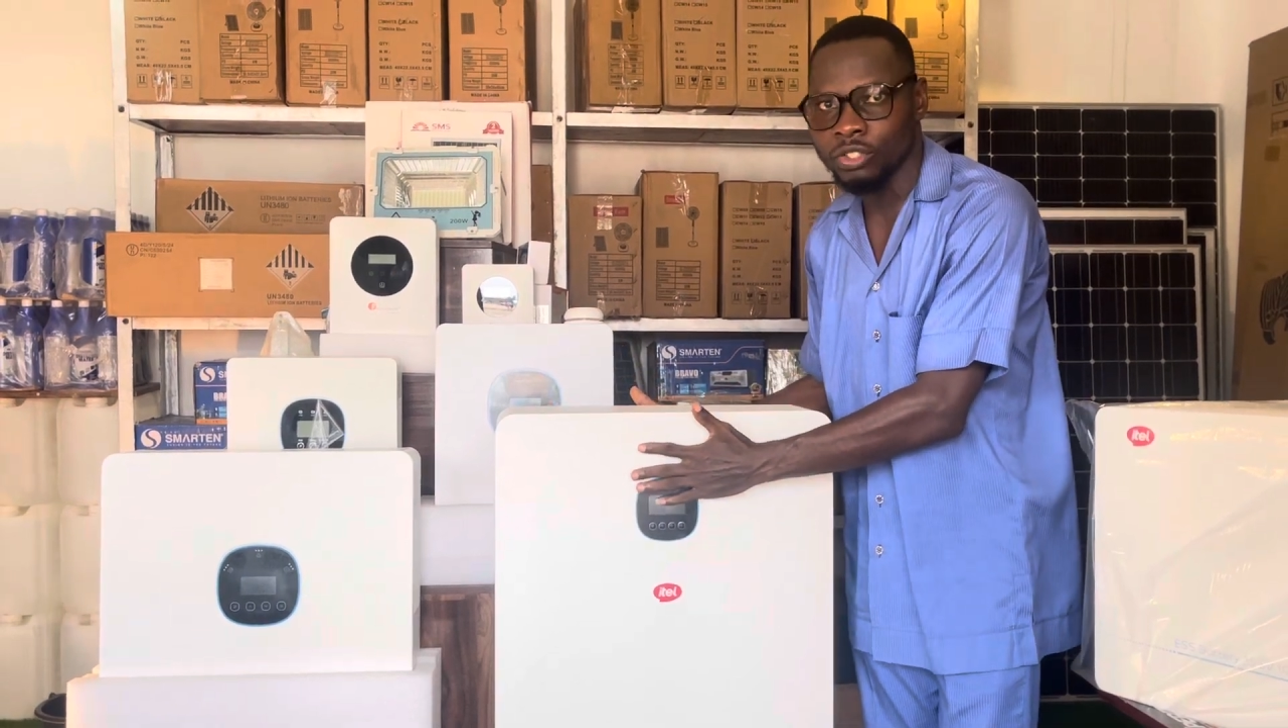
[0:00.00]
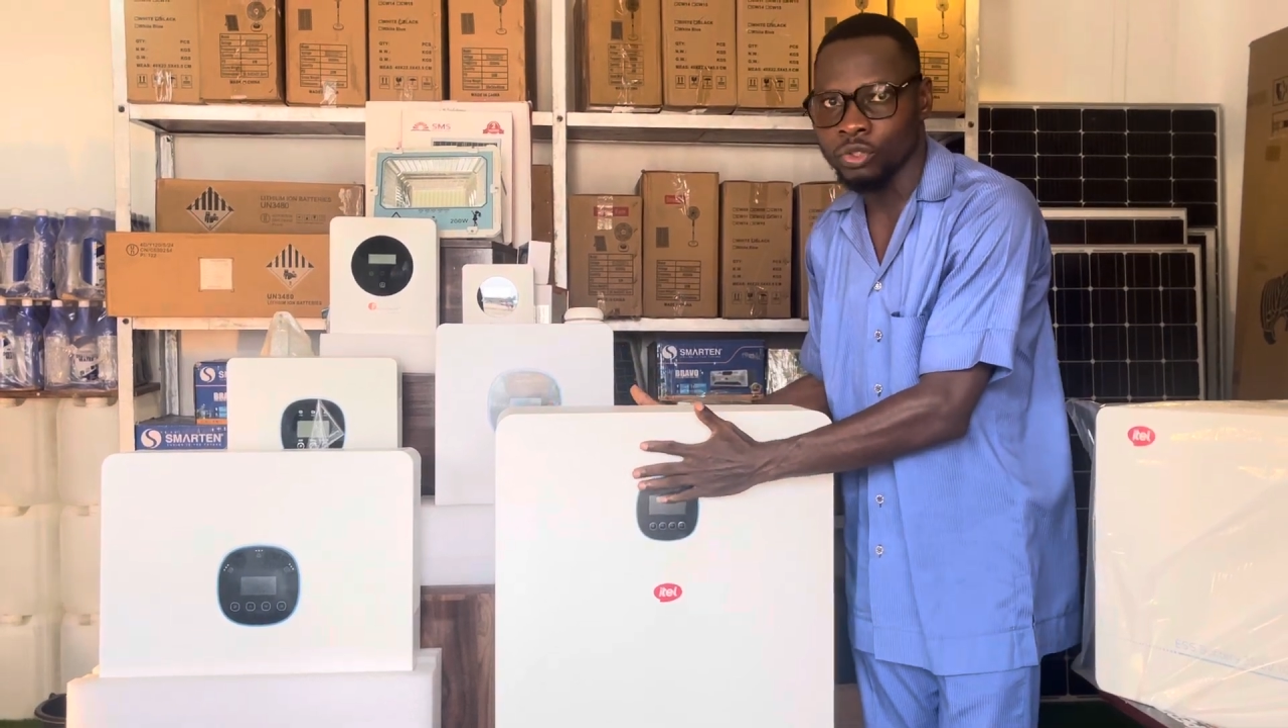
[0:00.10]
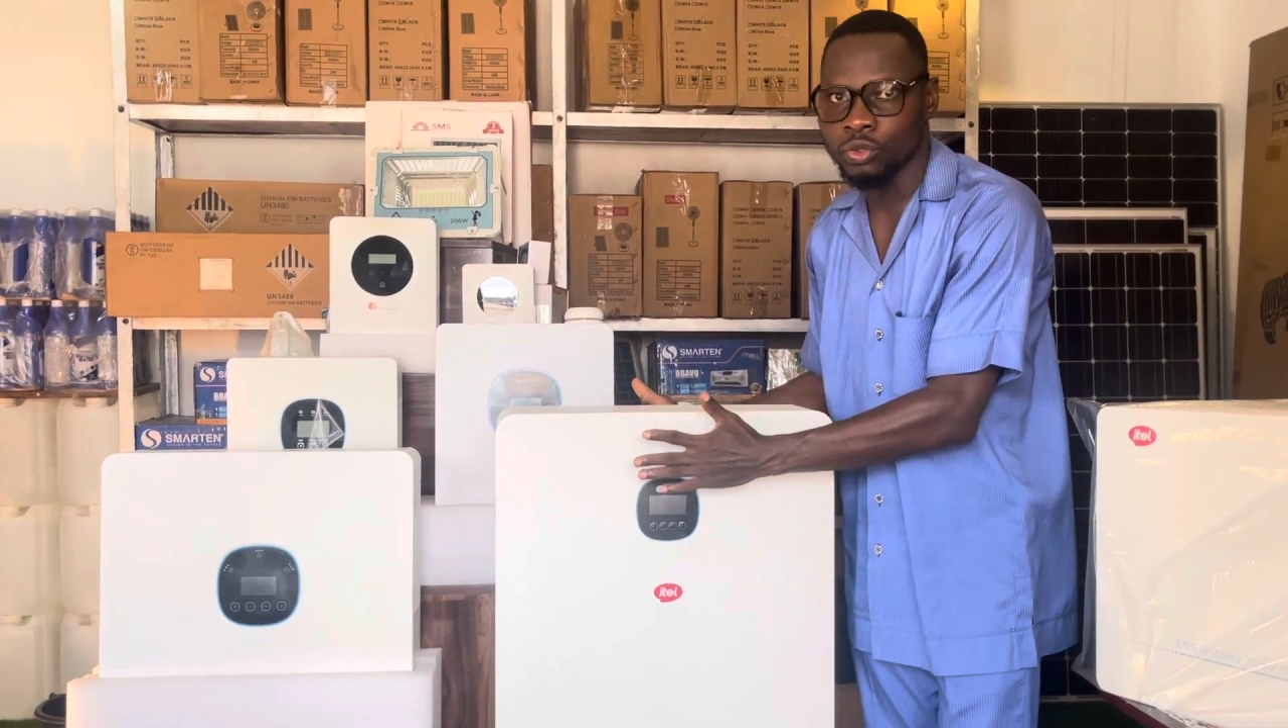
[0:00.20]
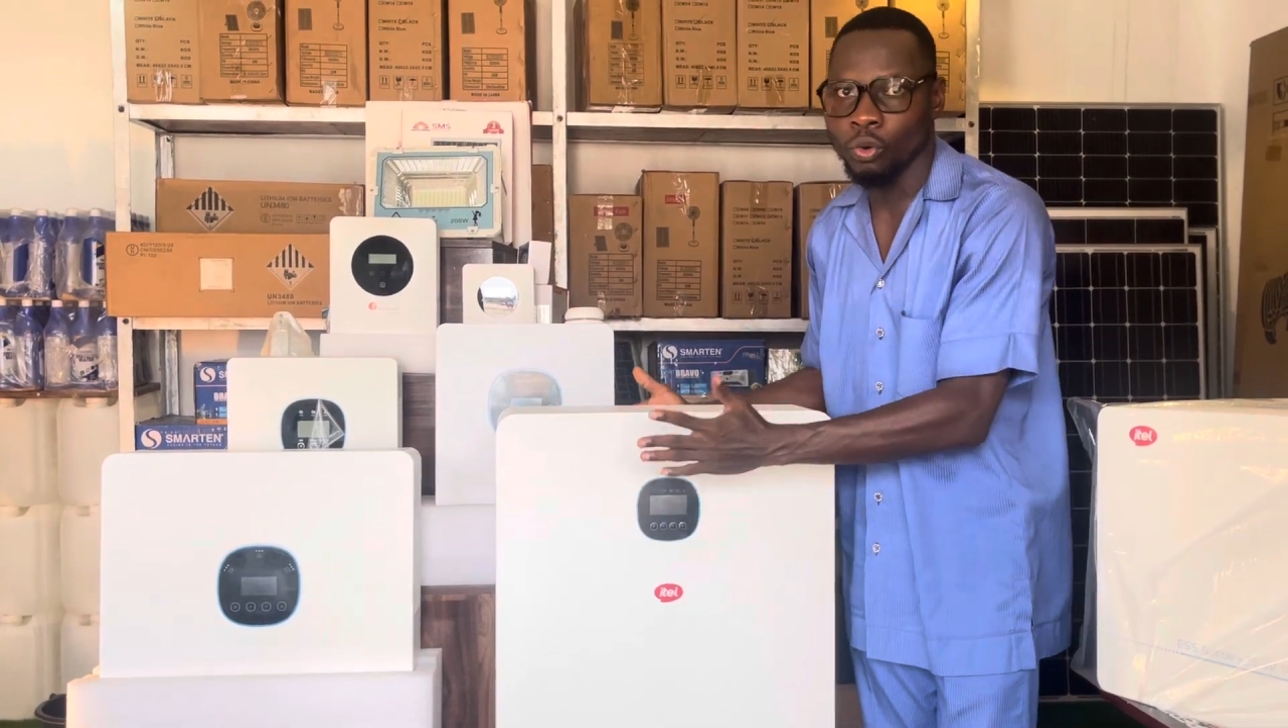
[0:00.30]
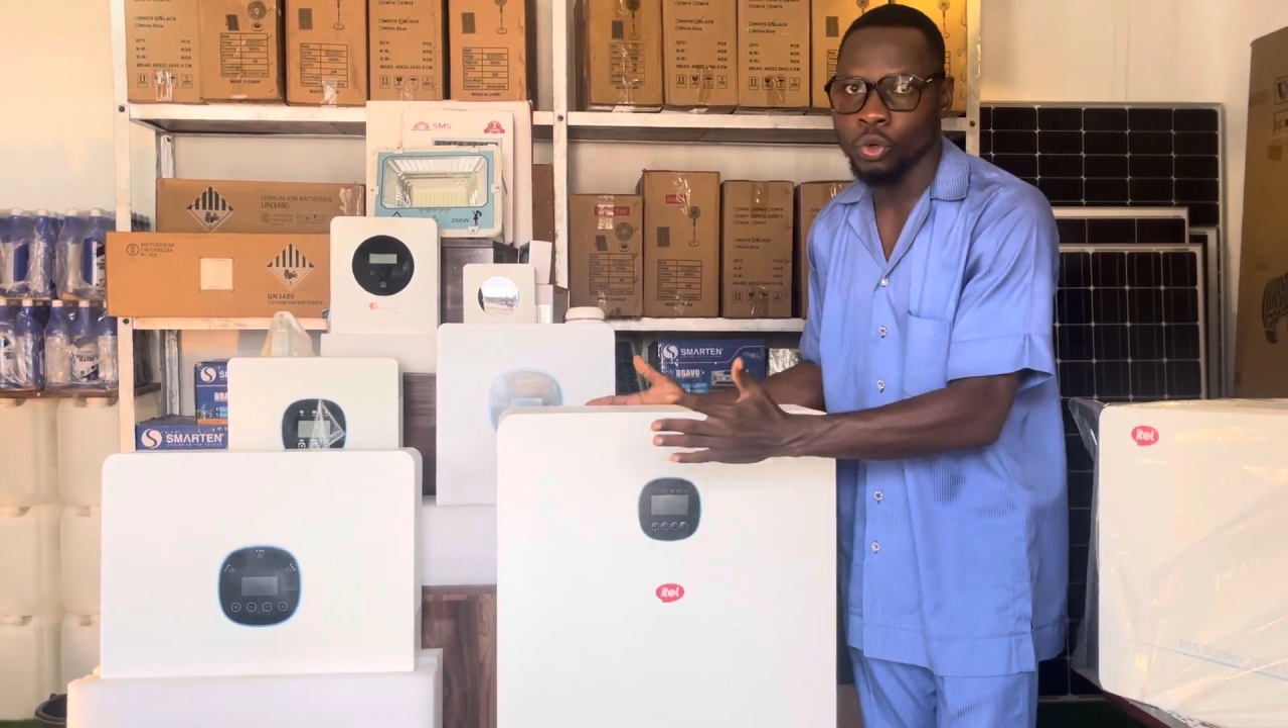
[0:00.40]
you
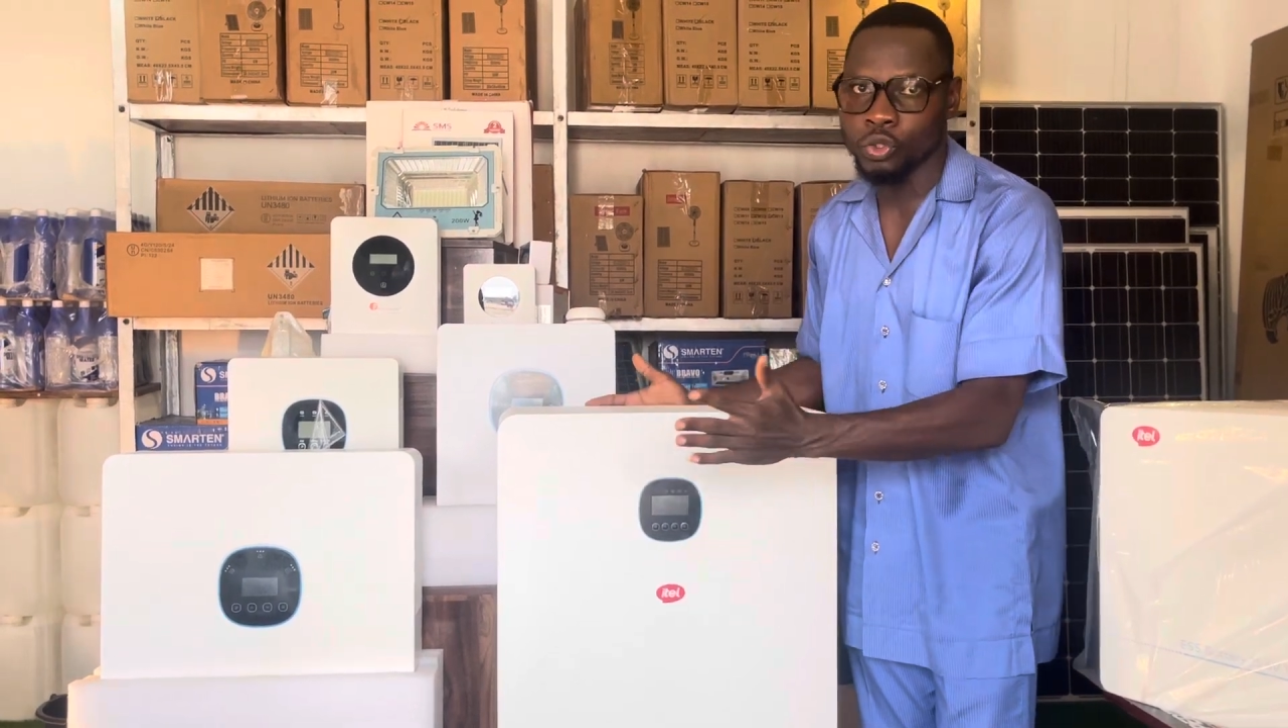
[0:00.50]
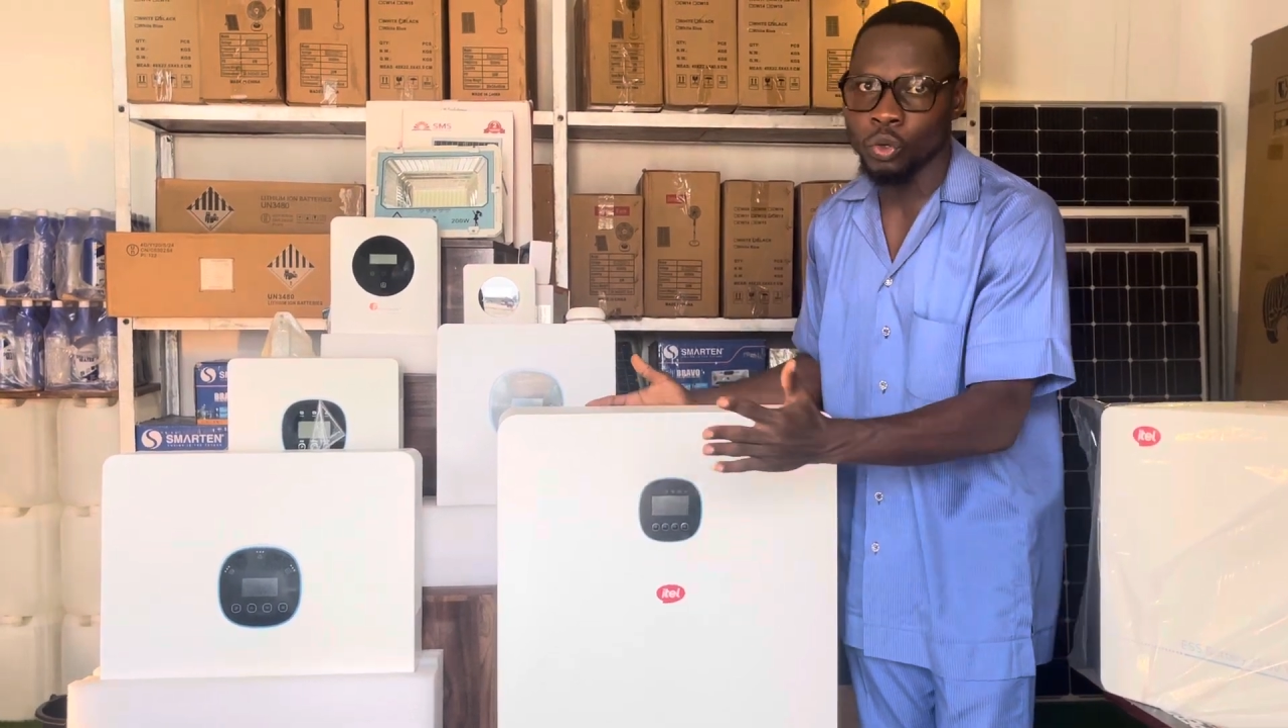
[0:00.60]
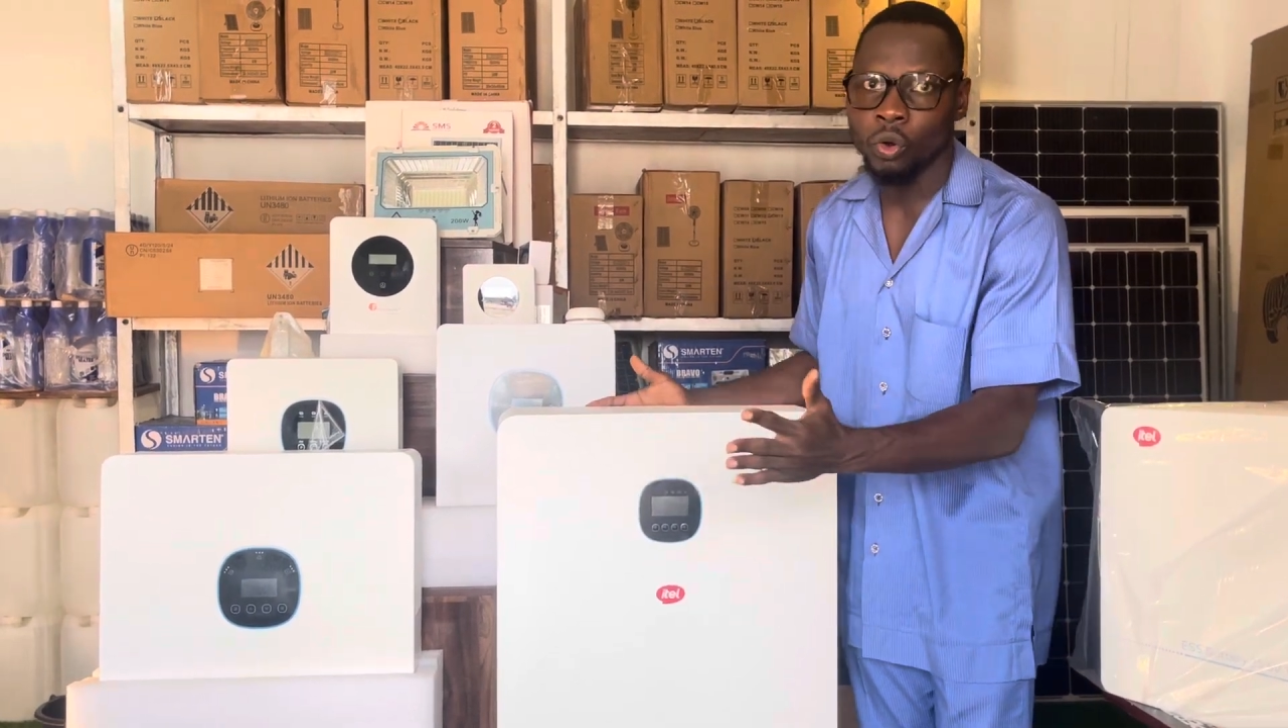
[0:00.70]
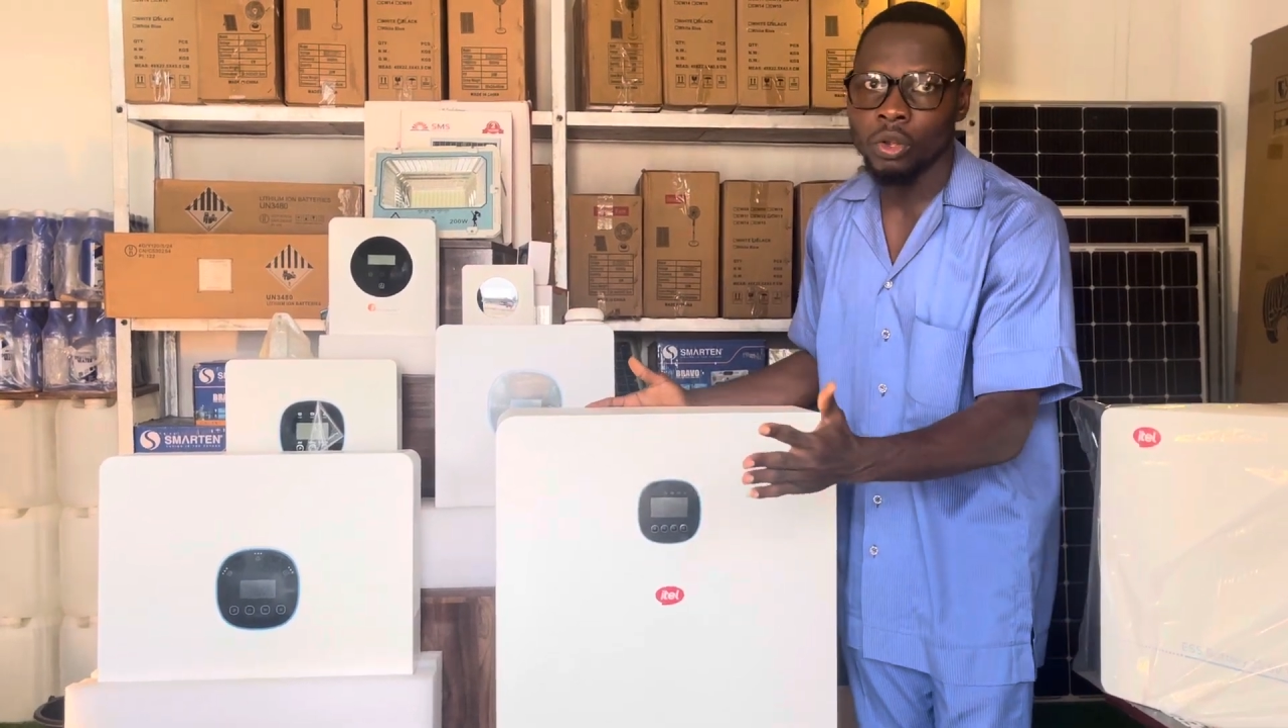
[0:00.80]
to also